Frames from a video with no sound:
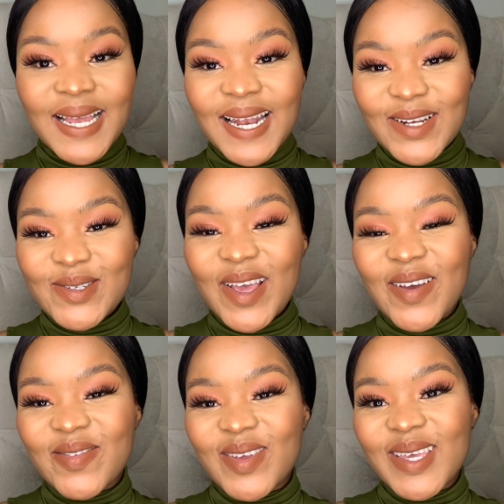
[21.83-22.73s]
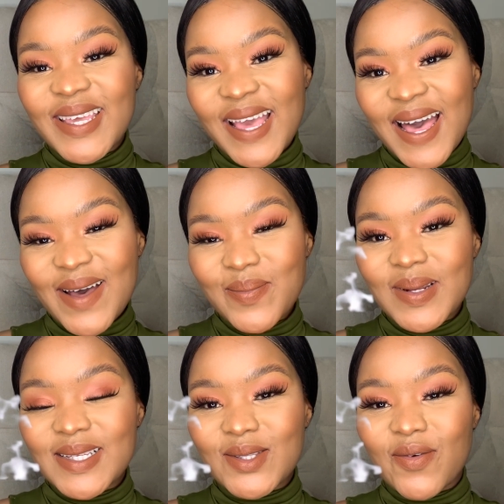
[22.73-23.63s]
Glad to have you here.
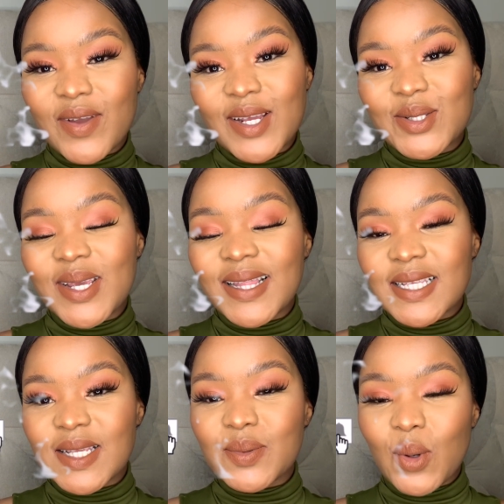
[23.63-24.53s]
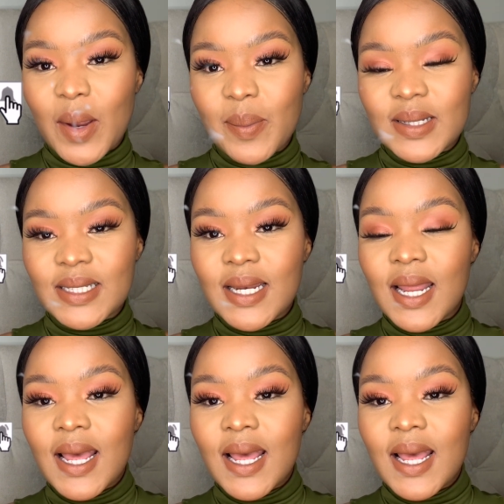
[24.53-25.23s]
Please don't forget to hit the subscribe button,